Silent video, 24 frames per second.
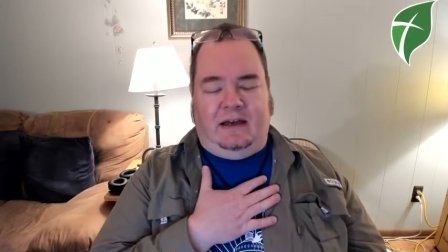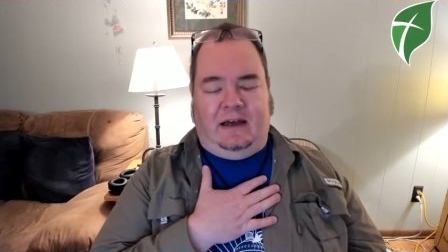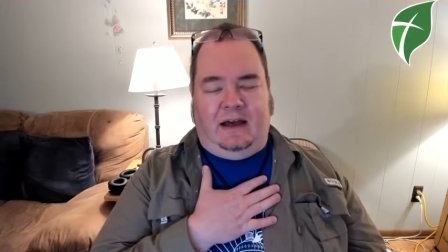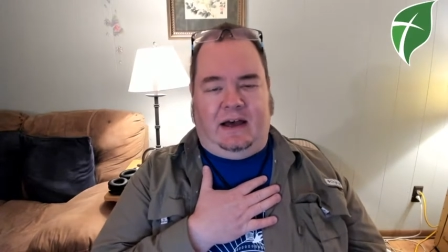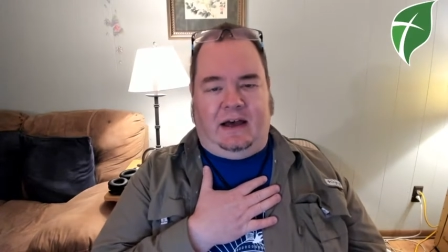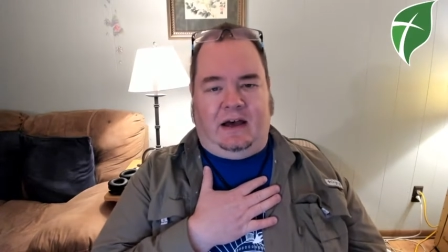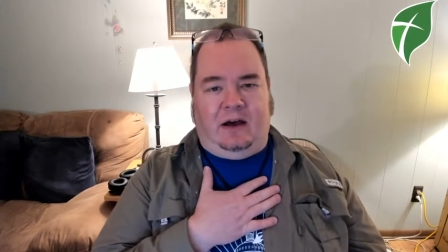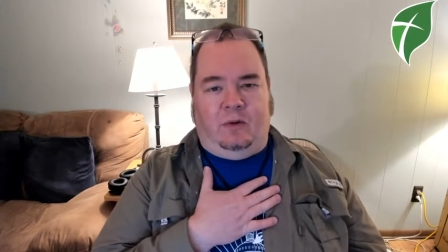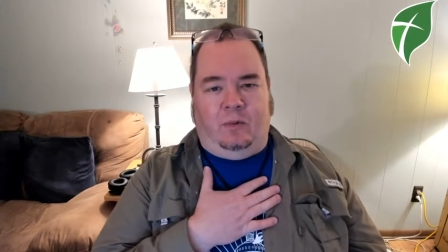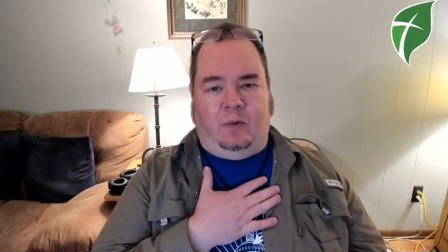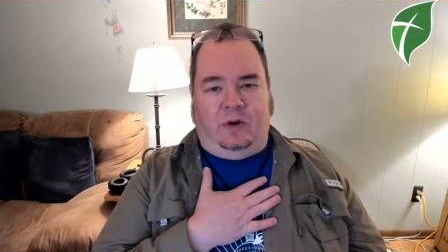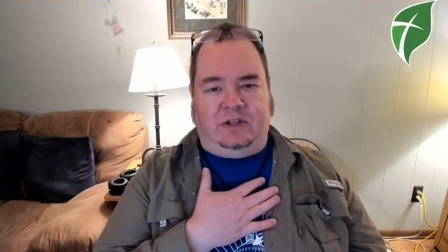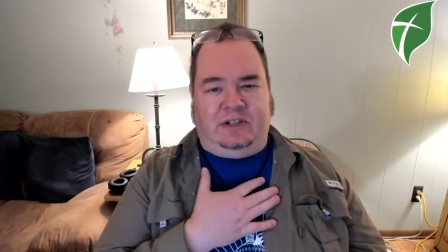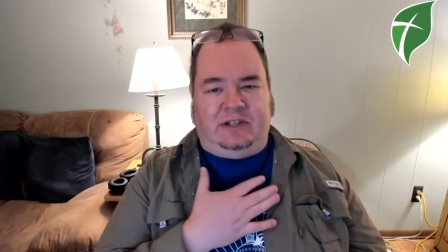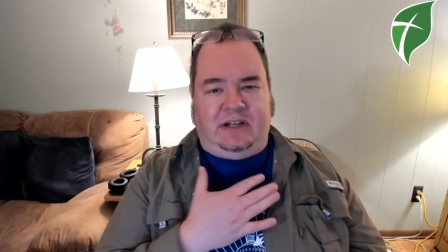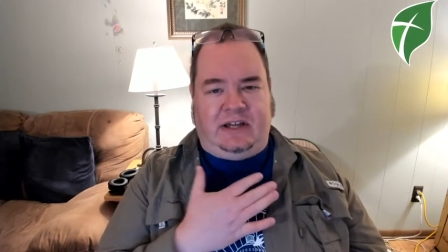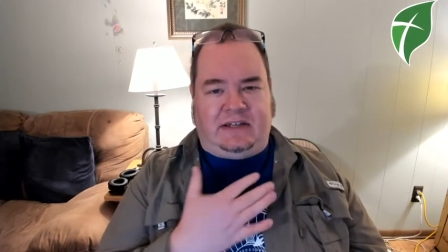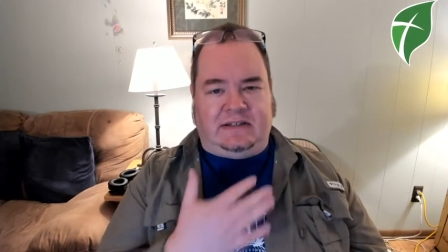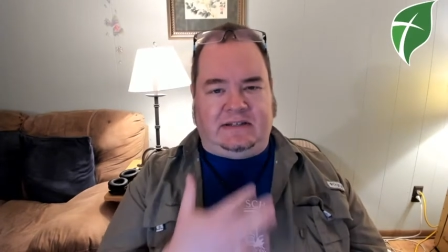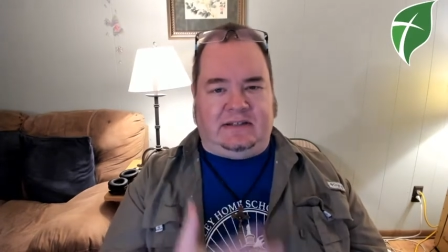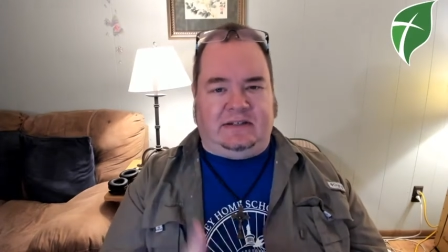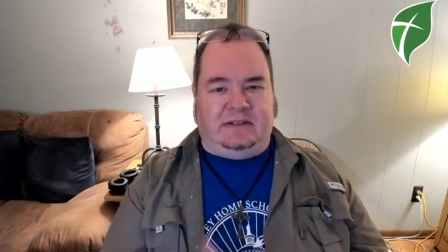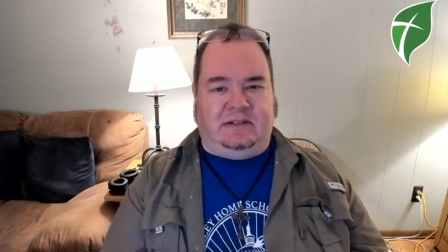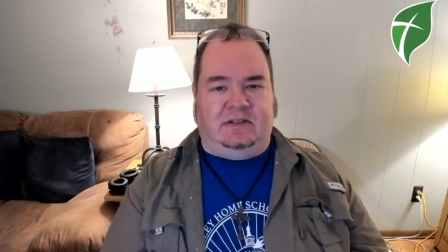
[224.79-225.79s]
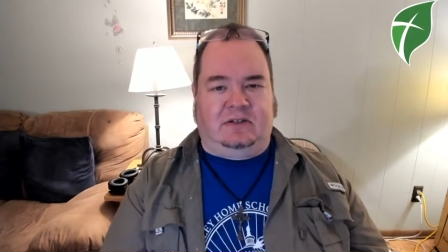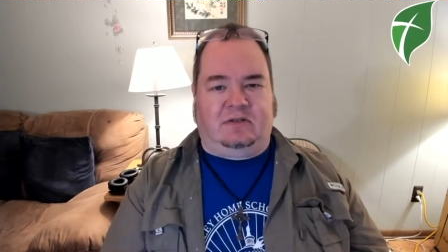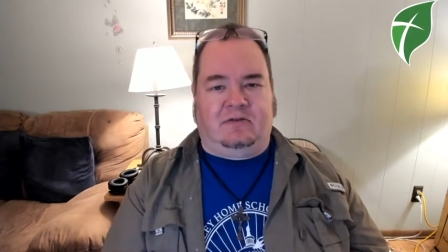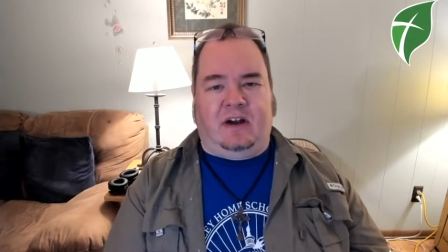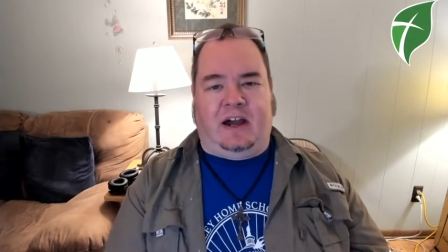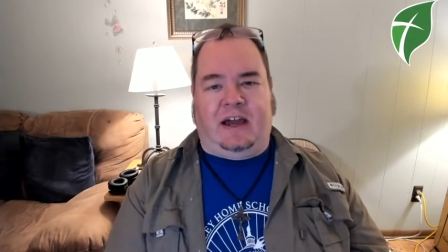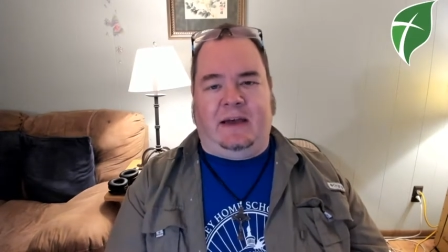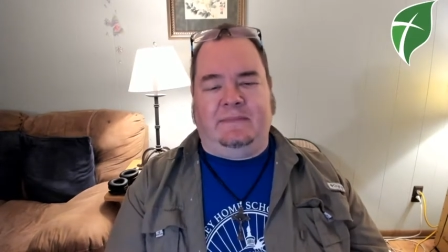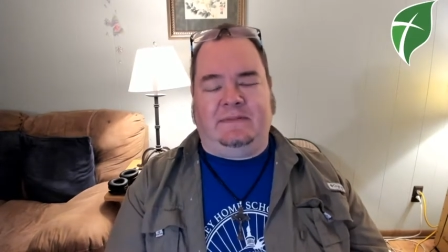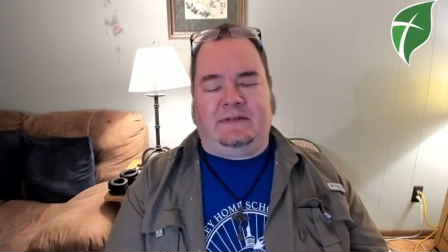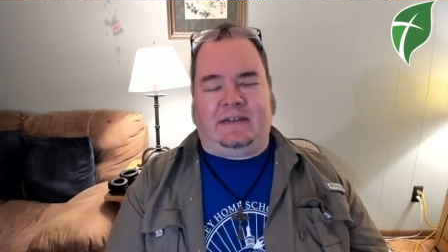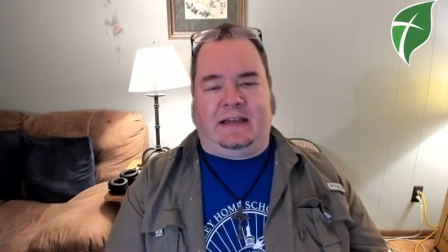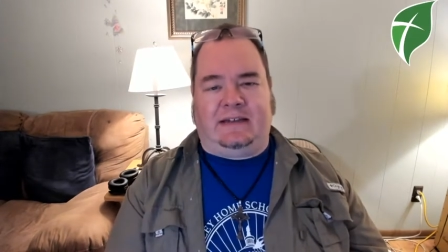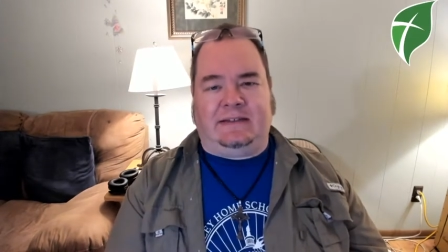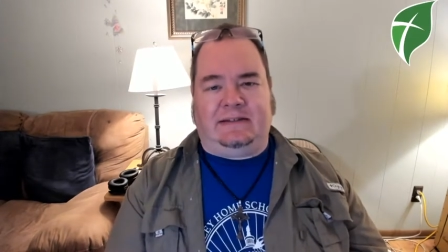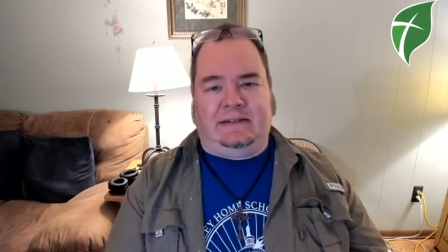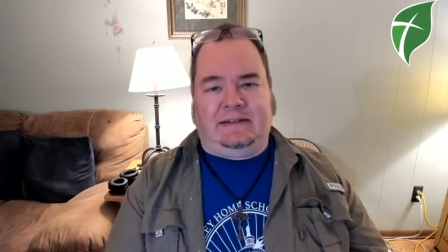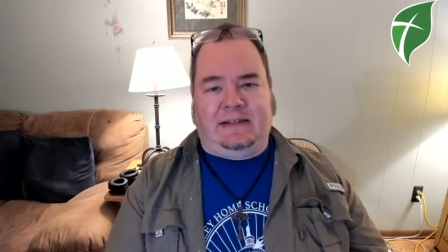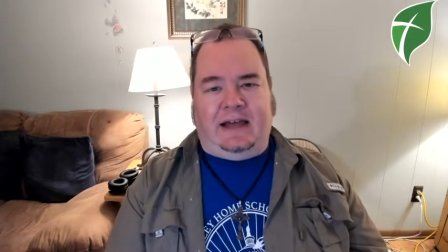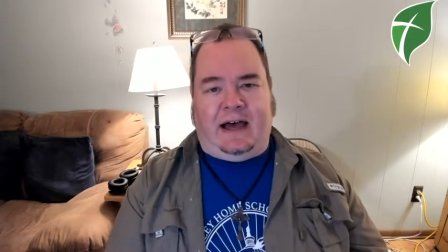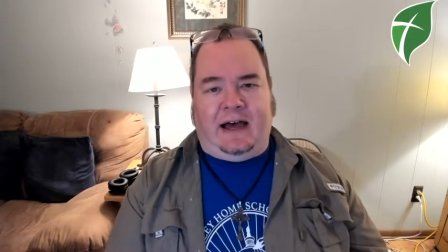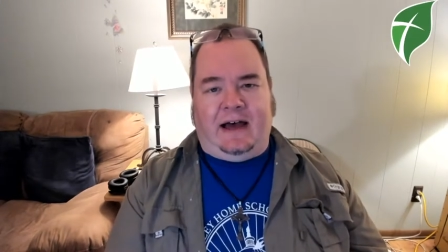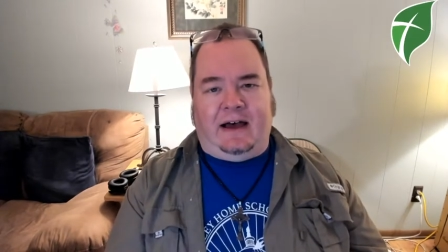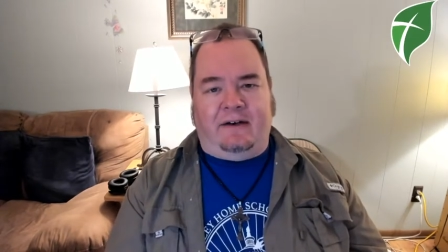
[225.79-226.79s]
uh, what Jesus describes as
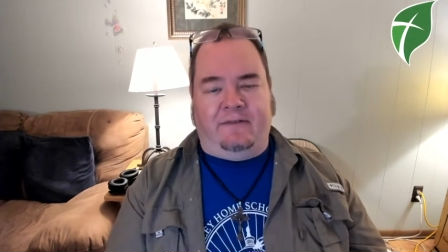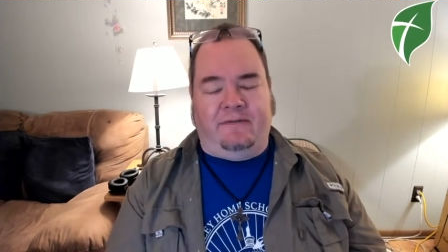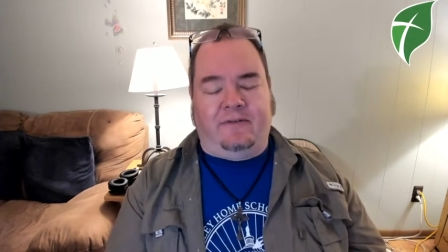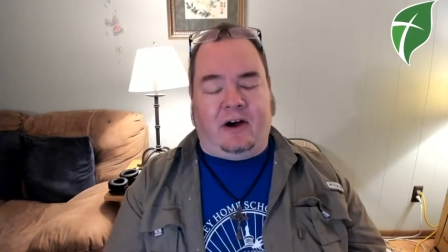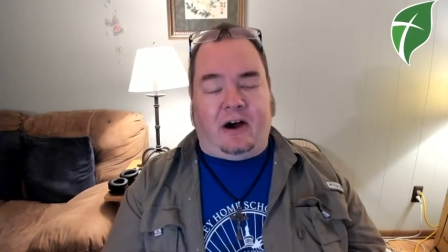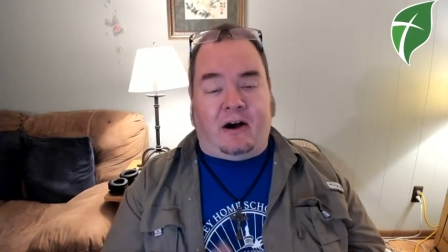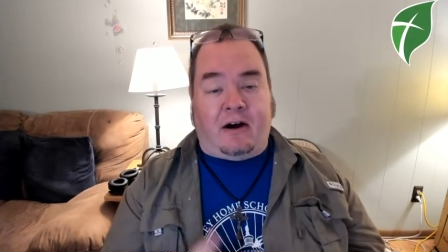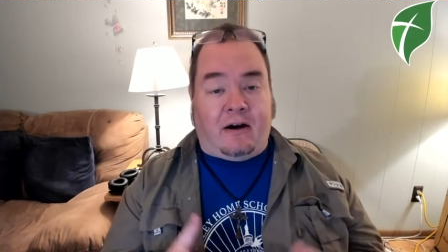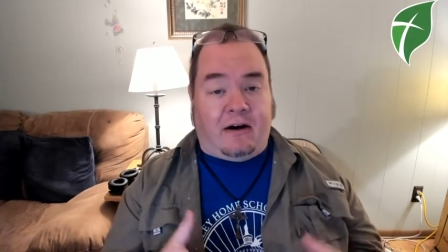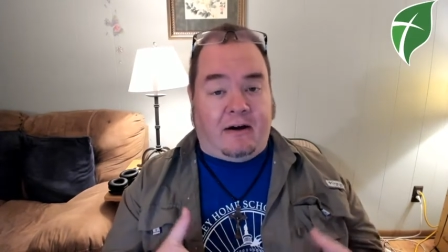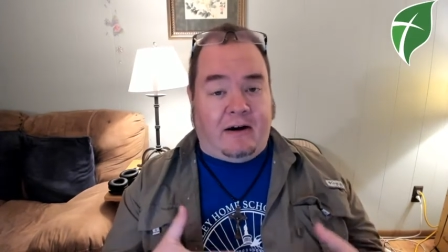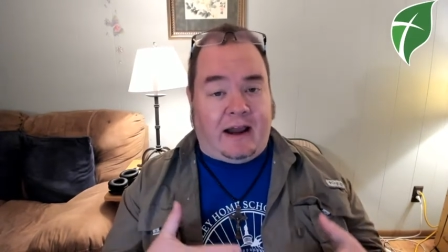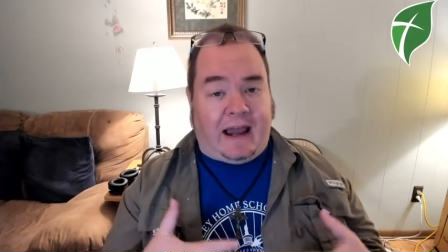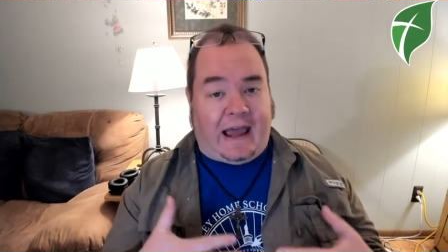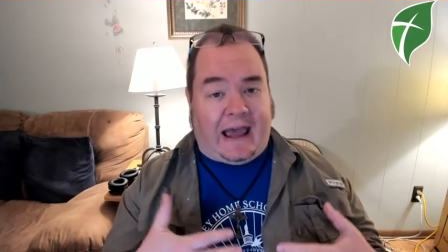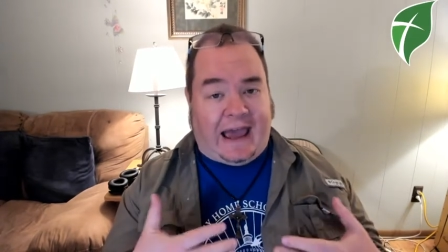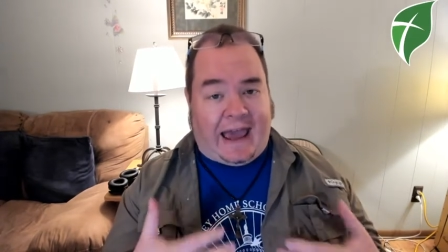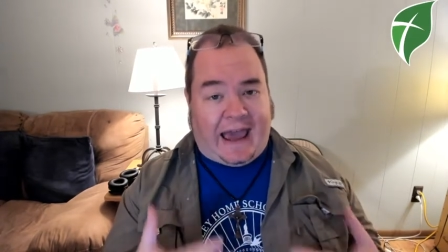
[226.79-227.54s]
love are